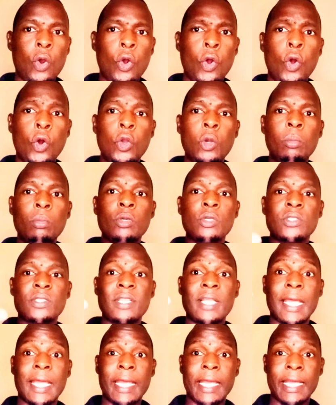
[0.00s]
almost
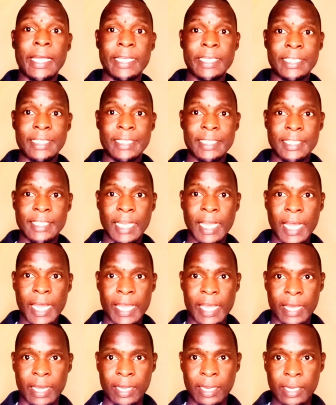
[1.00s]
the
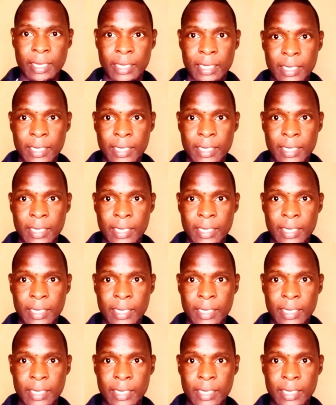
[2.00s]
entire